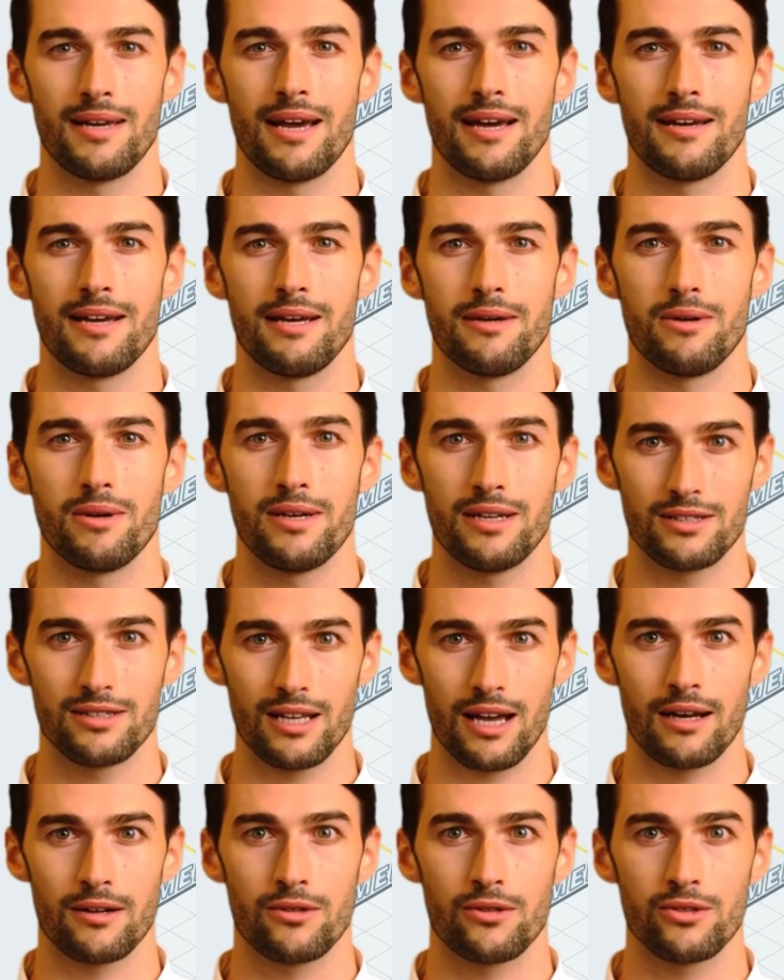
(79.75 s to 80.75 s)
enabling
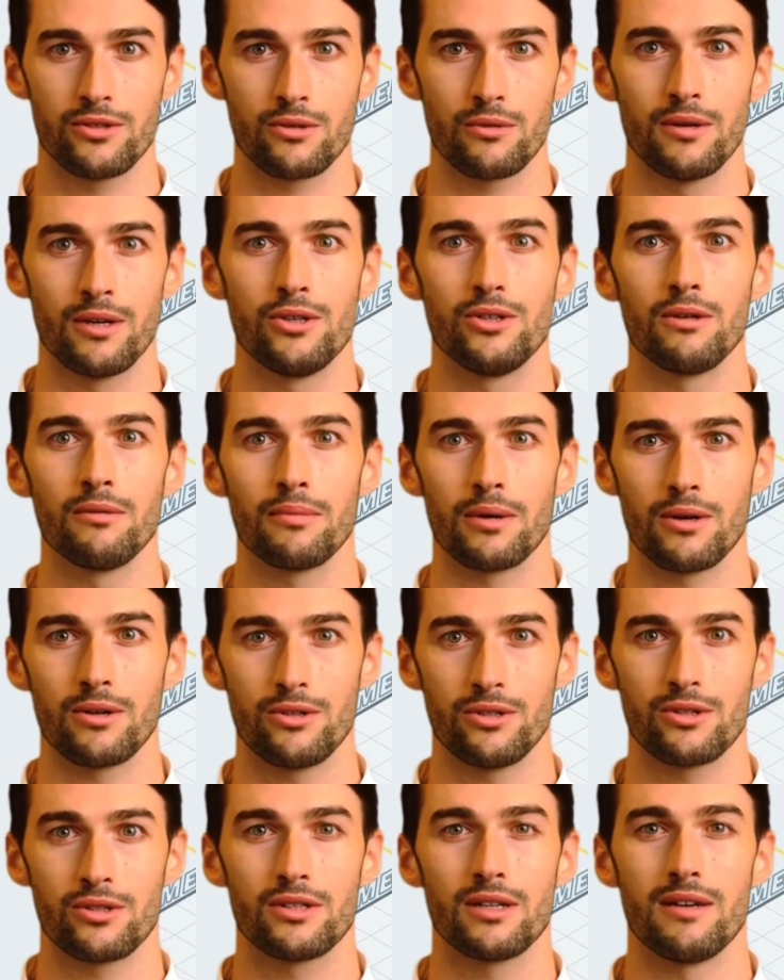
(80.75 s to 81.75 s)
attackers to issue
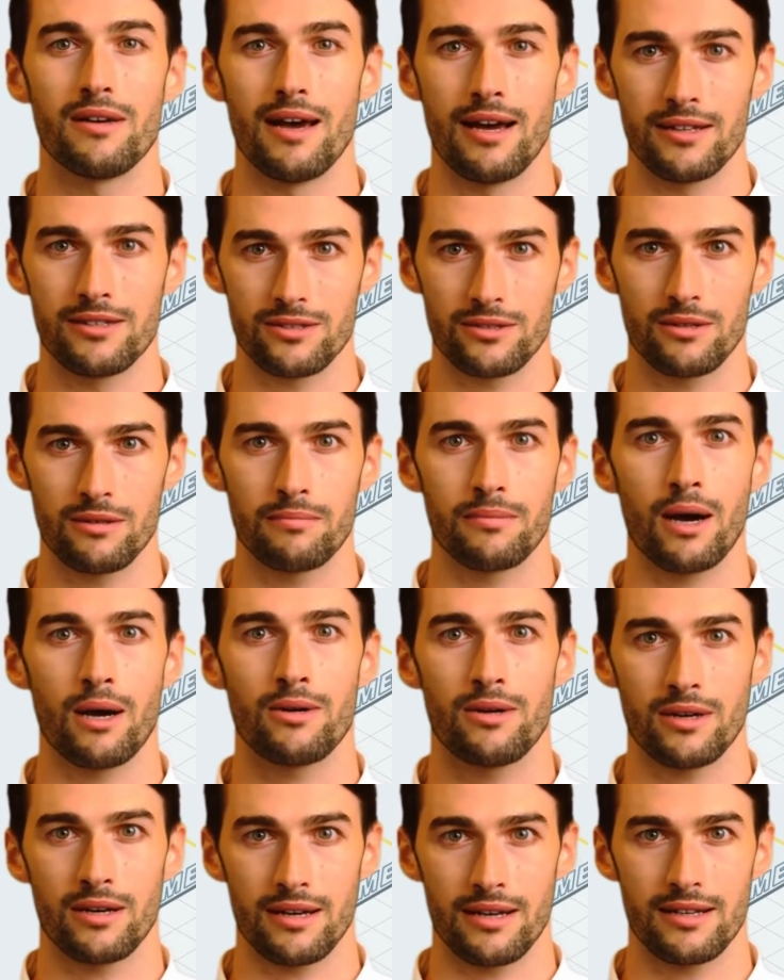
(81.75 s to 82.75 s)
malicious commands through
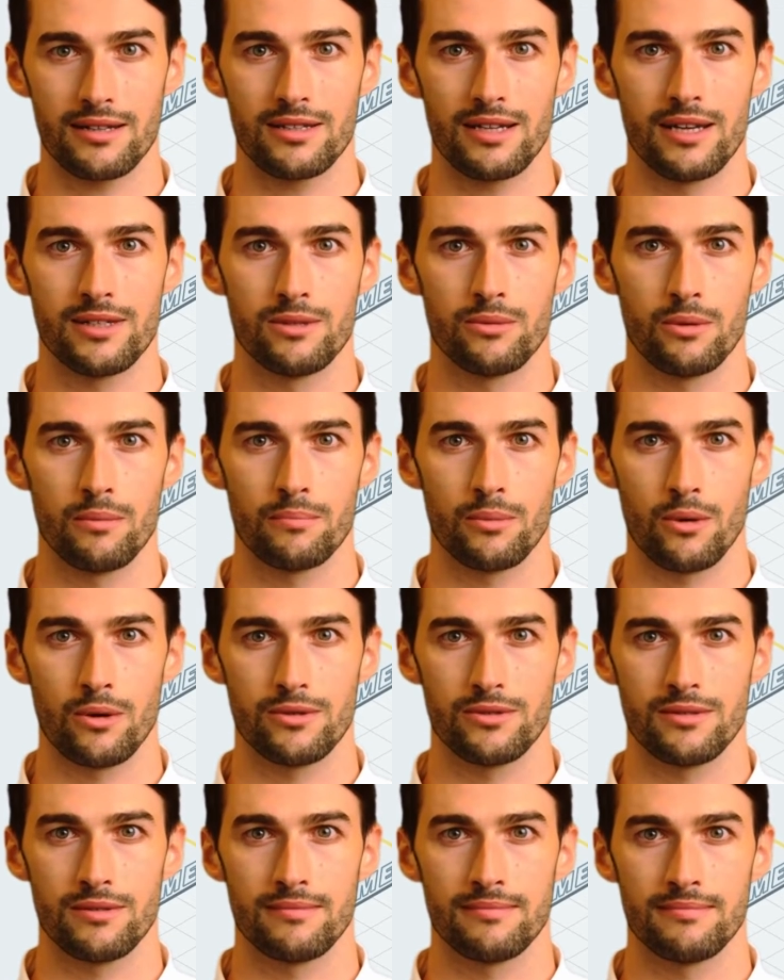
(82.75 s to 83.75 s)
publicly accessible
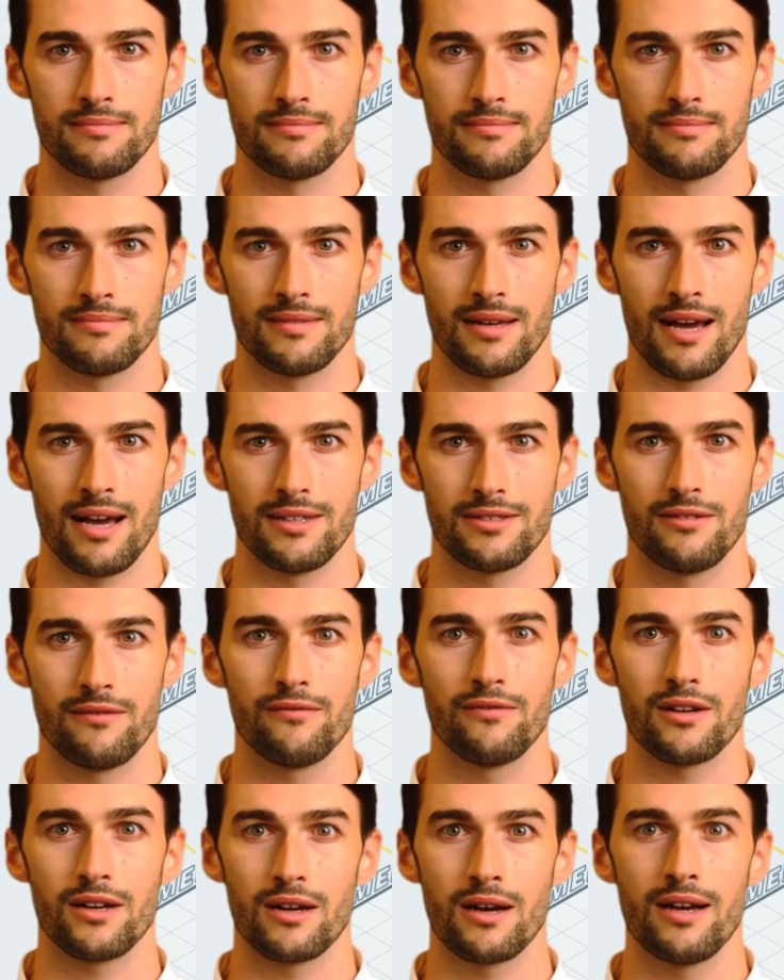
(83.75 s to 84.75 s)
ports. As the
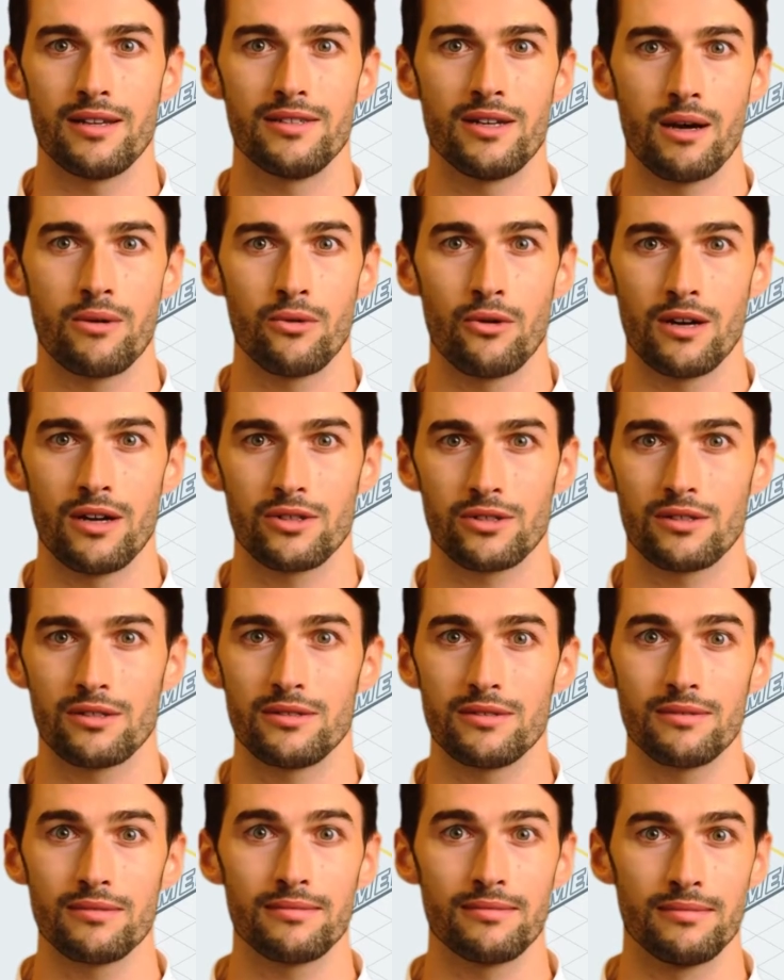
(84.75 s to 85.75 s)
Vrealize
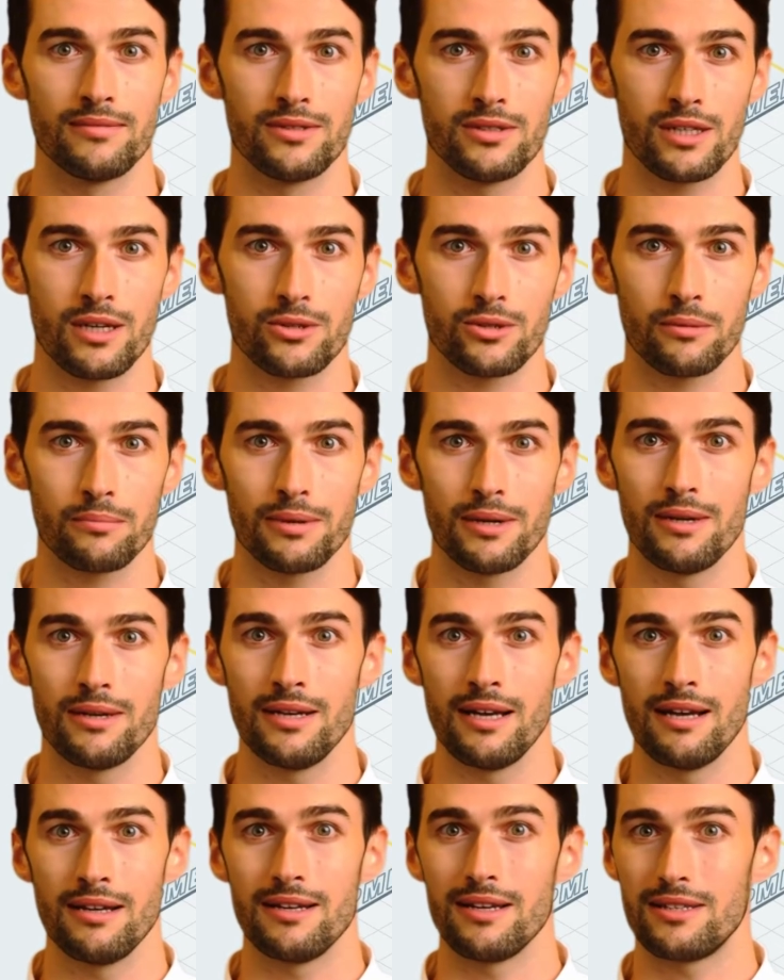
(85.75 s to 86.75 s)
Operations vCenter
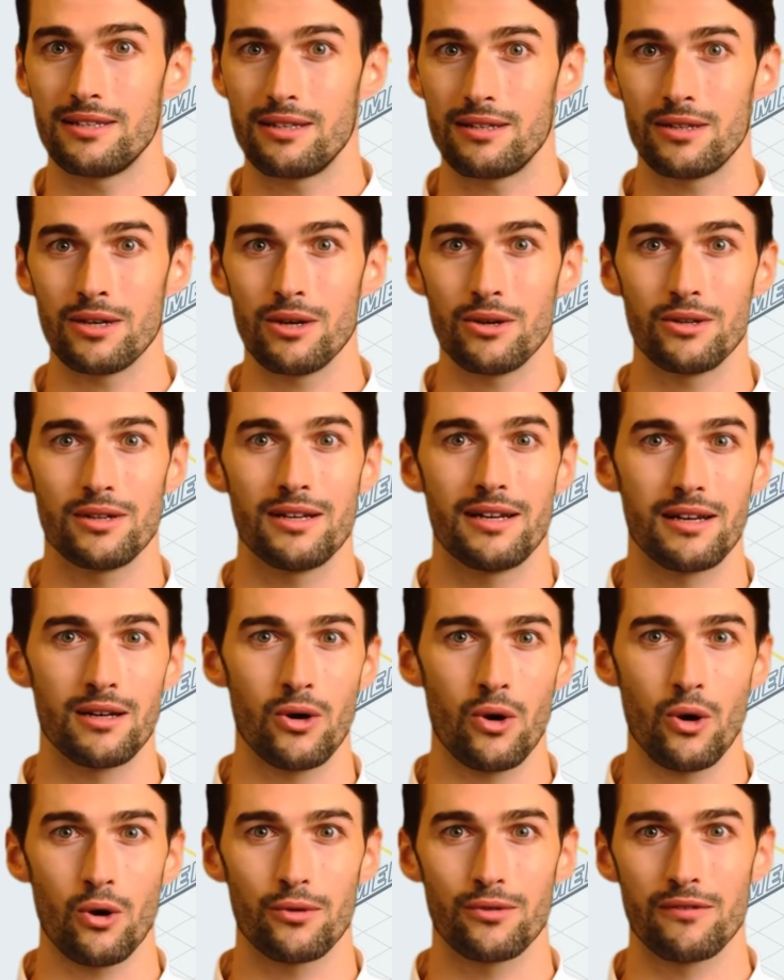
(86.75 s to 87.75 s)
plugin is included in
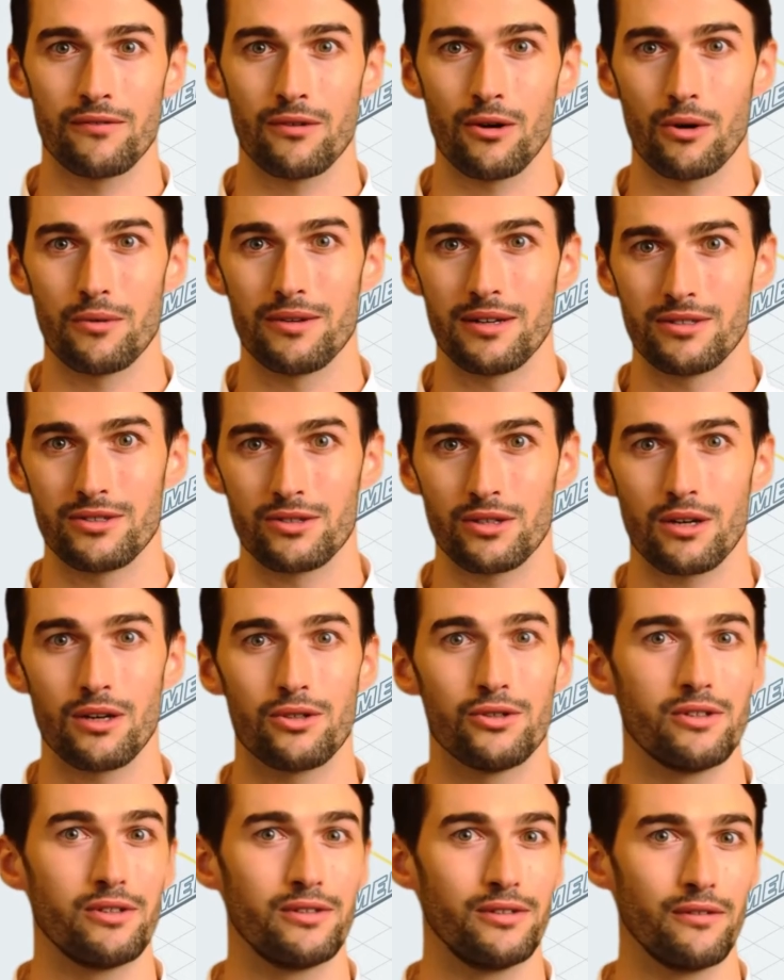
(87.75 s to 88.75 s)
all default
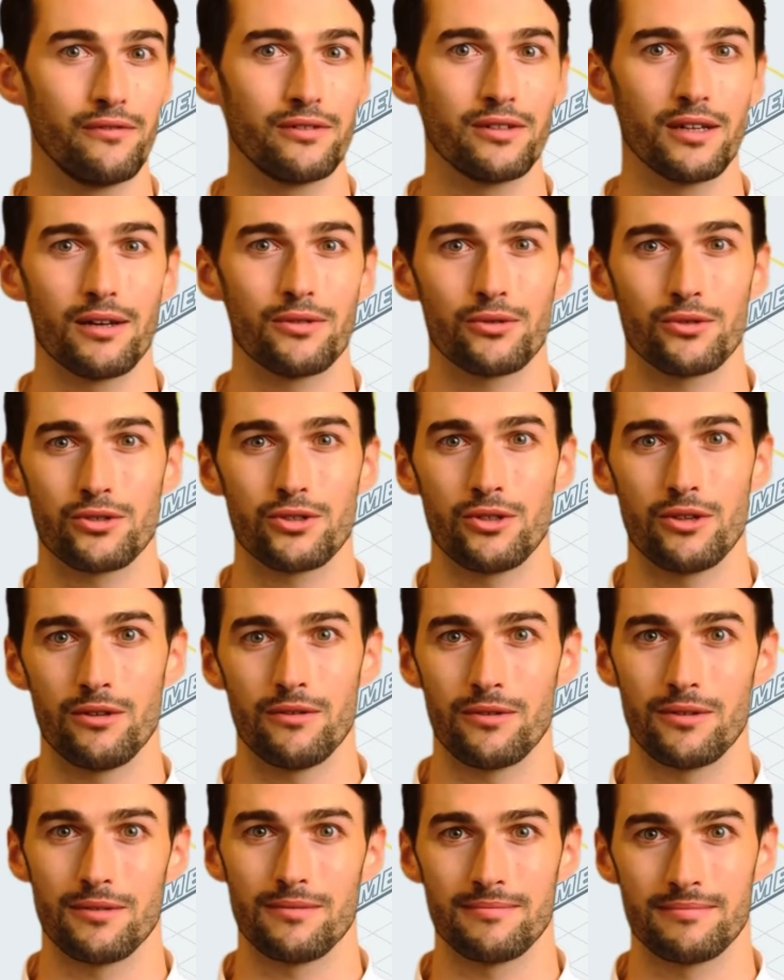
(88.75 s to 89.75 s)
installations of vCenter
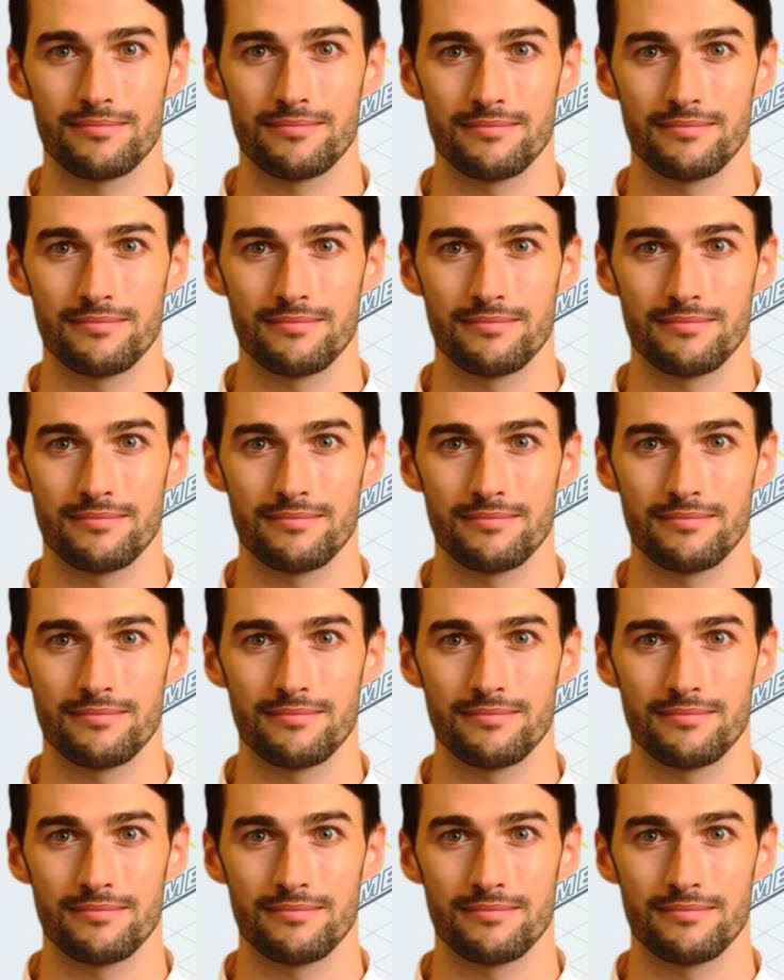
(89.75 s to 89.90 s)
Server,